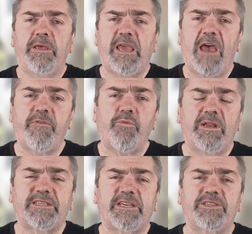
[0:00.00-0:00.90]
you haven't
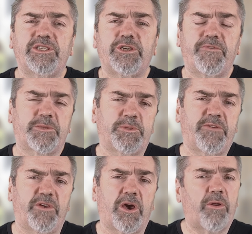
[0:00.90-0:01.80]
really set yourself a
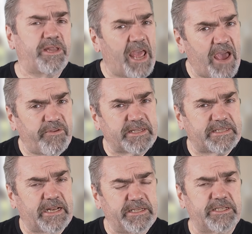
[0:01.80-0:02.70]
specific goal, and you haven't
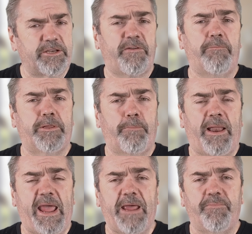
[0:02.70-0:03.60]
set yourself up with a
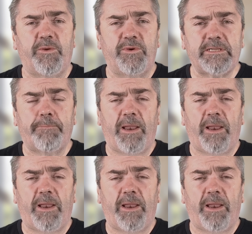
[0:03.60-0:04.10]
plan. There isn't a